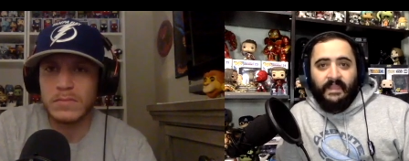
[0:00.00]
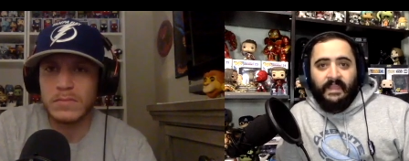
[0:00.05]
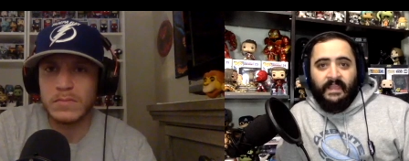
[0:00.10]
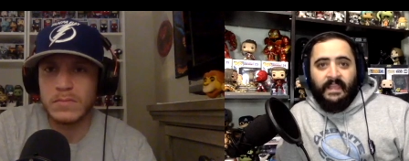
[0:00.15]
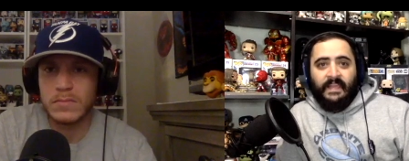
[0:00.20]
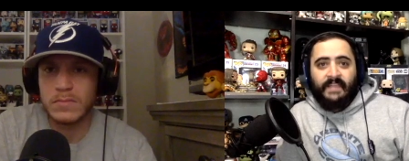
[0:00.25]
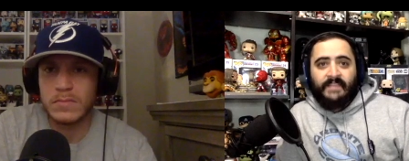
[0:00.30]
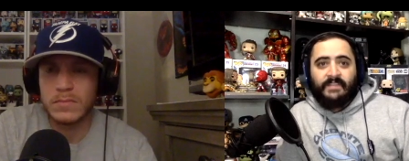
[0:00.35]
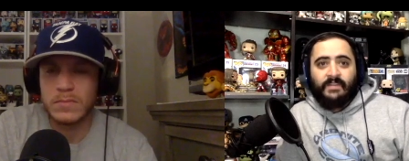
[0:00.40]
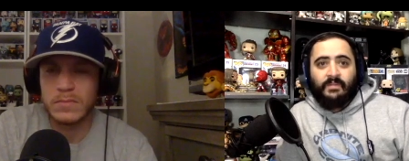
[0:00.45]

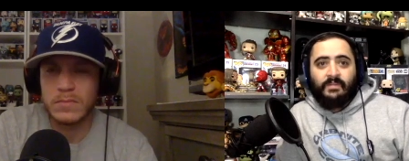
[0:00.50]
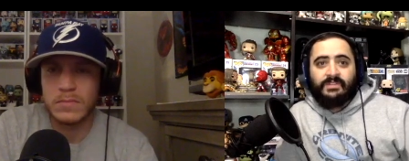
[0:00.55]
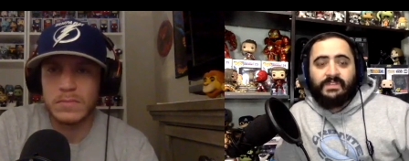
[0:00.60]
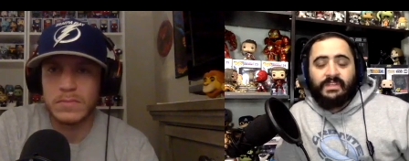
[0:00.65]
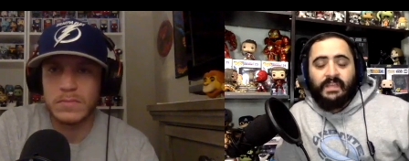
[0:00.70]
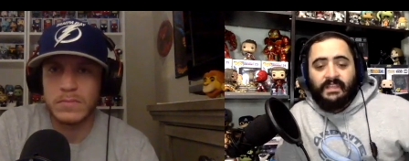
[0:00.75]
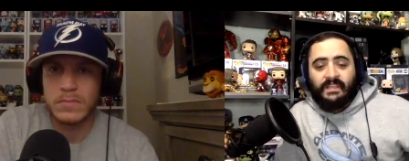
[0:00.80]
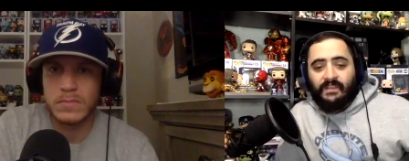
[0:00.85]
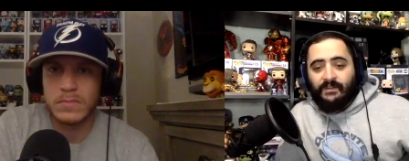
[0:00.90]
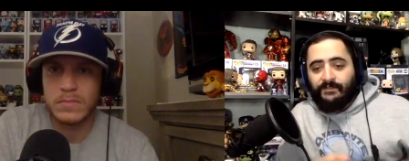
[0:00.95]
Speaker 1: it's almost
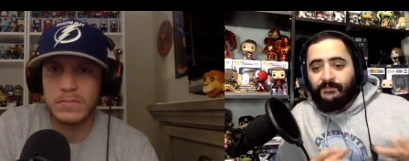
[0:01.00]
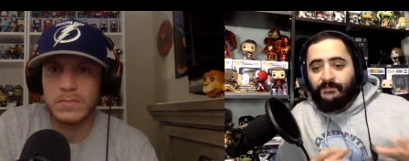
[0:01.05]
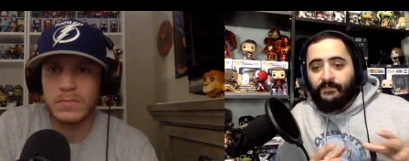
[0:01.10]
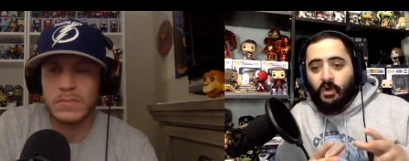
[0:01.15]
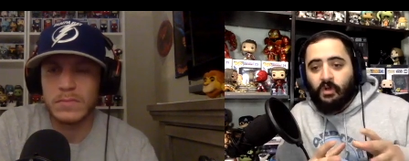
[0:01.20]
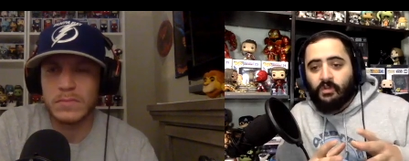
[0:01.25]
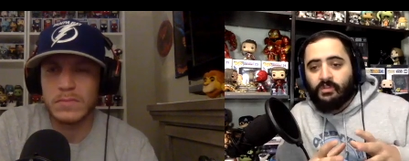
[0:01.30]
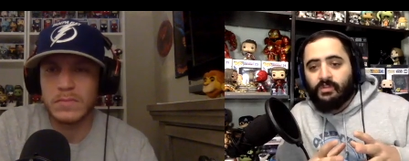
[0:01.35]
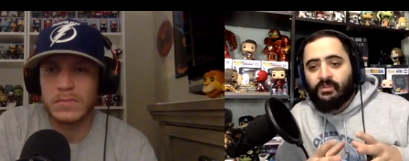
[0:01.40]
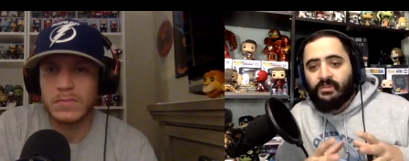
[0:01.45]
like the
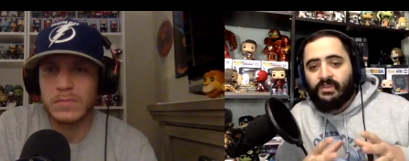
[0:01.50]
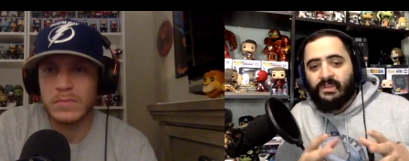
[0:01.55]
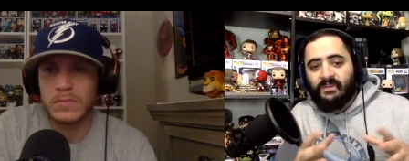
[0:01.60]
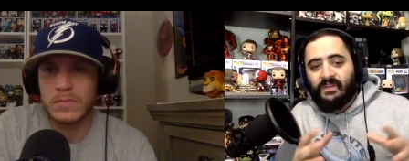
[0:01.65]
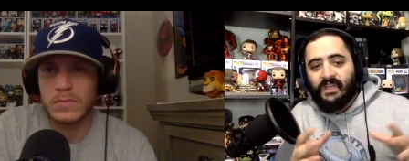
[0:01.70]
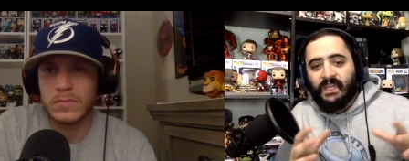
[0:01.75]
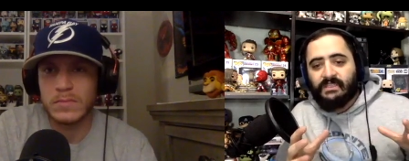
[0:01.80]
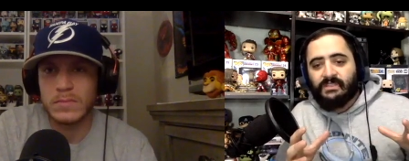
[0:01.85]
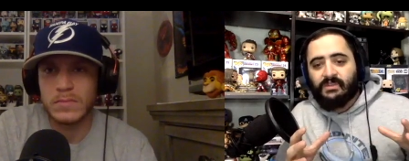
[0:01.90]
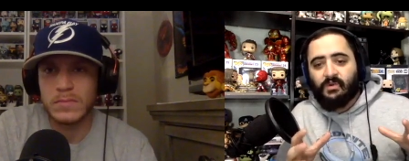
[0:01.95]
farther you
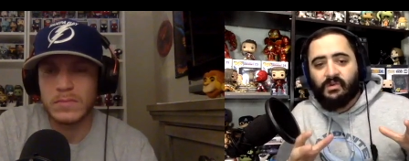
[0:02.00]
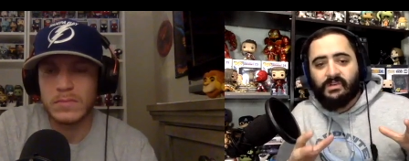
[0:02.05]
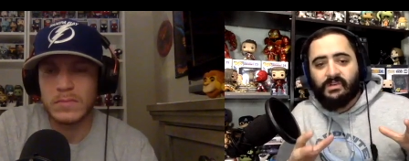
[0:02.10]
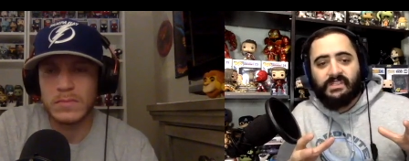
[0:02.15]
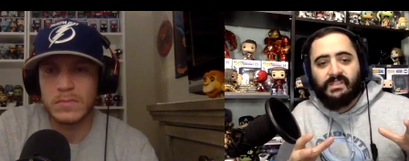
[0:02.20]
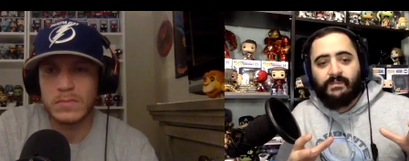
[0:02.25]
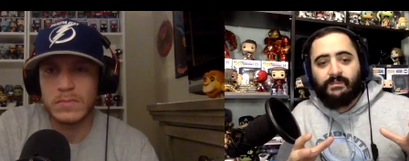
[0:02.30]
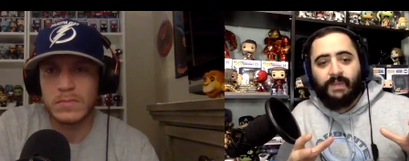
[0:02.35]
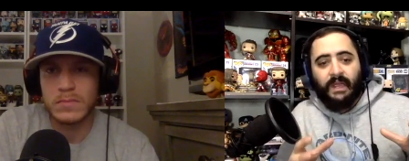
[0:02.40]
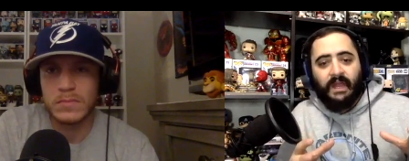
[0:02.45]
get towards
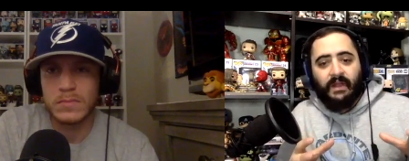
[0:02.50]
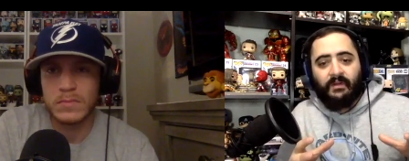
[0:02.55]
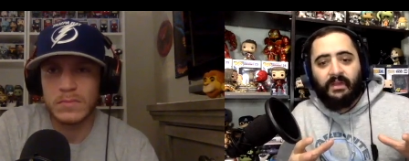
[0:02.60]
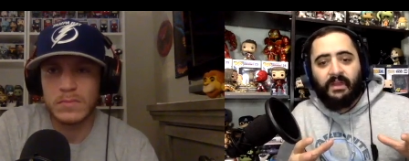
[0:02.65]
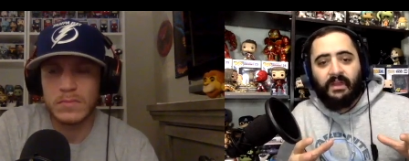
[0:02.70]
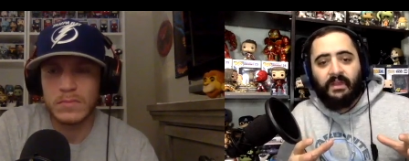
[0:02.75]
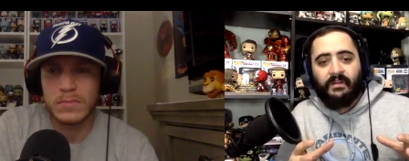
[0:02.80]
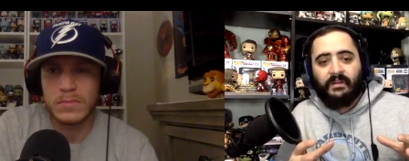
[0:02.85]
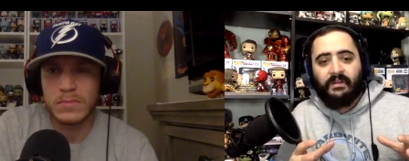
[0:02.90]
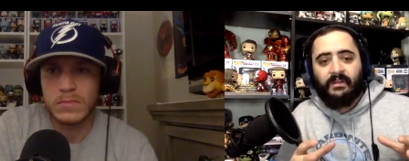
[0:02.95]
the
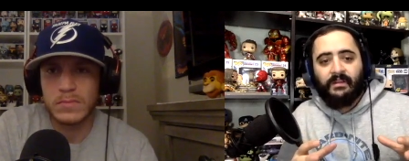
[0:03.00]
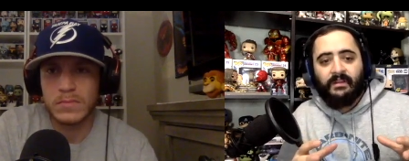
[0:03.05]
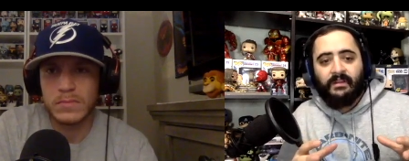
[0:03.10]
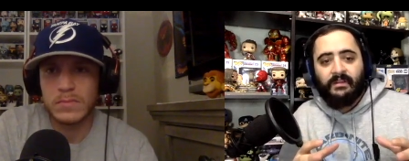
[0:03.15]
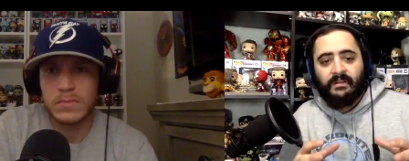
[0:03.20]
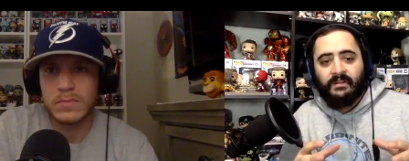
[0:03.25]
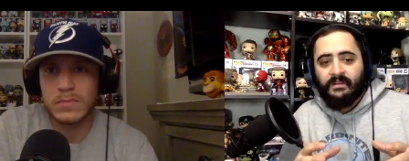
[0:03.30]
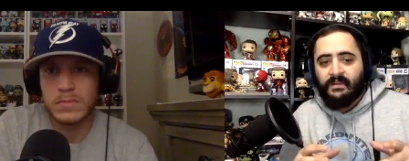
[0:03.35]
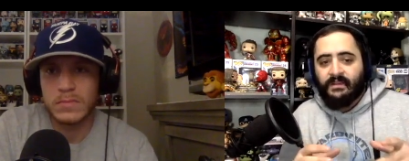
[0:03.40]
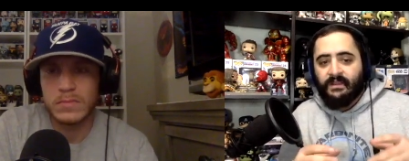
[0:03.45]
barrier,
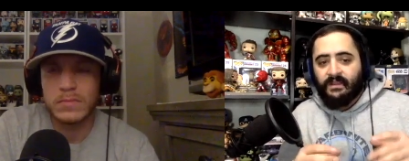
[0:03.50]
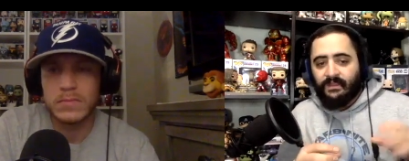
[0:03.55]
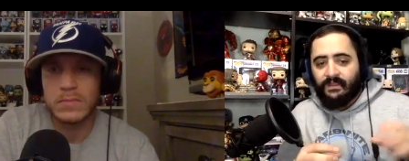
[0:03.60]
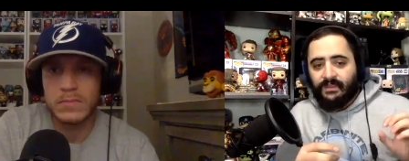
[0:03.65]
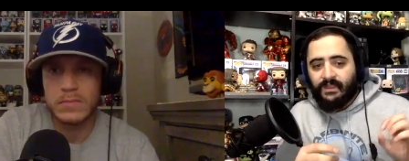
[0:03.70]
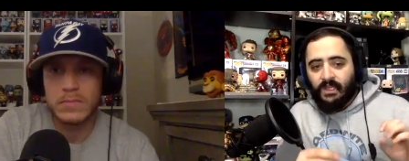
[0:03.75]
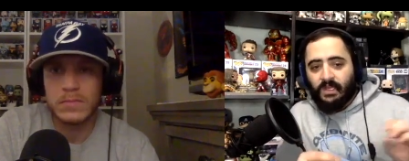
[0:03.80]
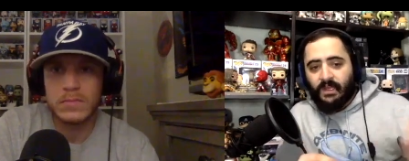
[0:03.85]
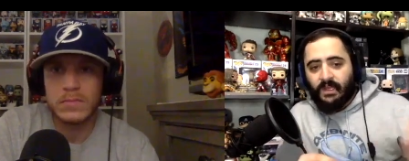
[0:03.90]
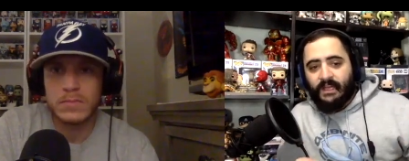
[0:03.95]

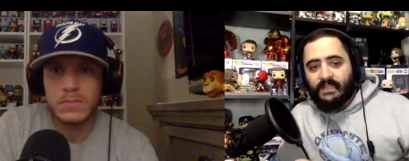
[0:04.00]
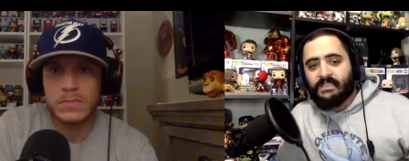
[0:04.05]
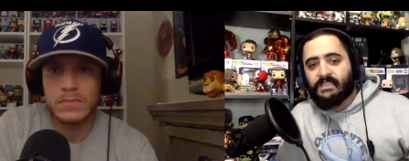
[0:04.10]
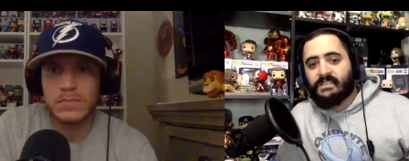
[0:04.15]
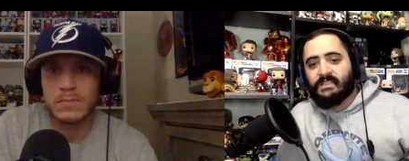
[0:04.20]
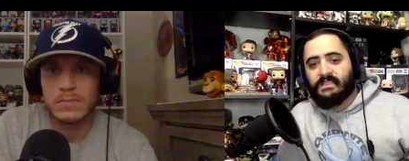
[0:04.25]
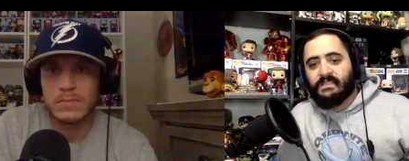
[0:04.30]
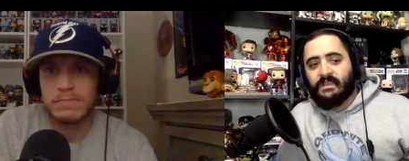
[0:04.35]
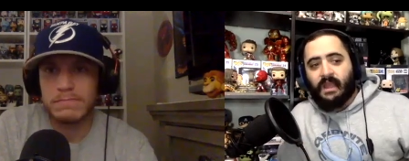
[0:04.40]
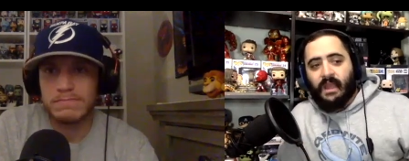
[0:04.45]
the
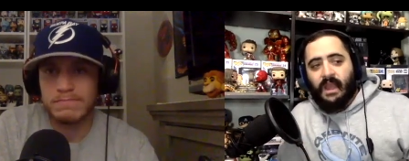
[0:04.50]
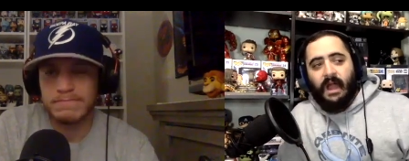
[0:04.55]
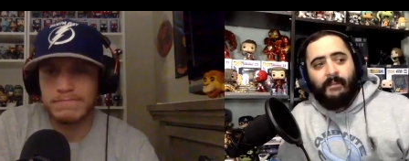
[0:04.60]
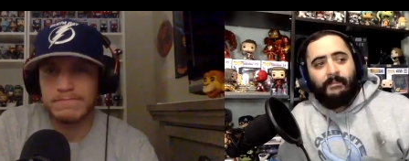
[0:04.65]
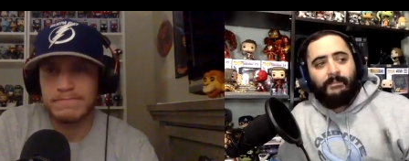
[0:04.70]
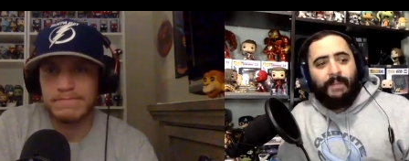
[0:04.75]
less not